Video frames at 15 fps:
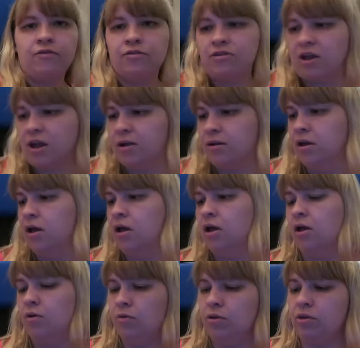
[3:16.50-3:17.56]
there for a second.
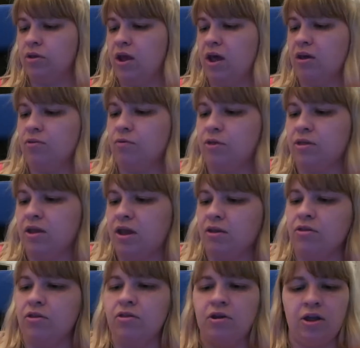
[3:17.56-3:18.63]
What's next? What's
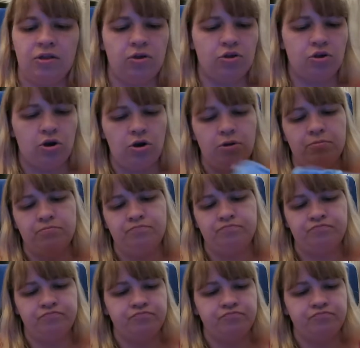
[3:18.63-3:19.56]
next? Let's look at the shirt.